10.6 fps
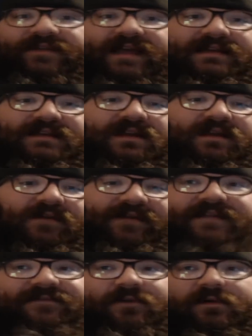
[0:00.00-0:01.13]
the idea of any
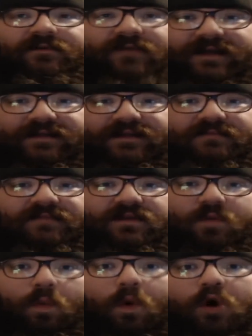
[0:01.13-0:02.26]
form of wrestling being the
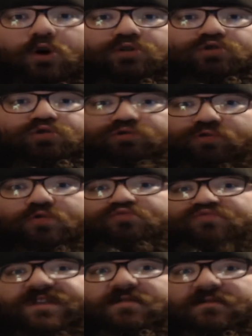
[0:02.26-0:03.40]
one true,
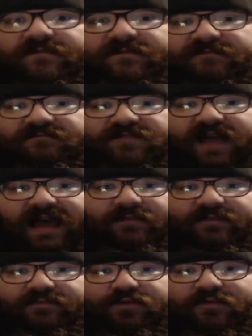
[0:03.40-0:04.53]
real type
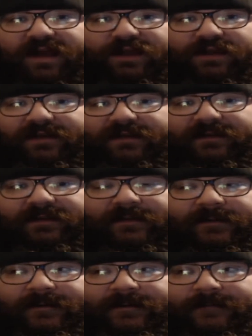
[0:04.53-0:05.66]
of pro wrestling.
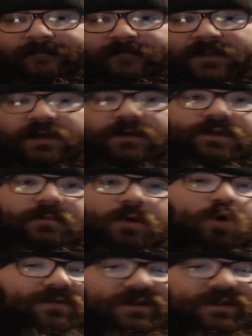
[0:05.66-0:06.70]
Some hold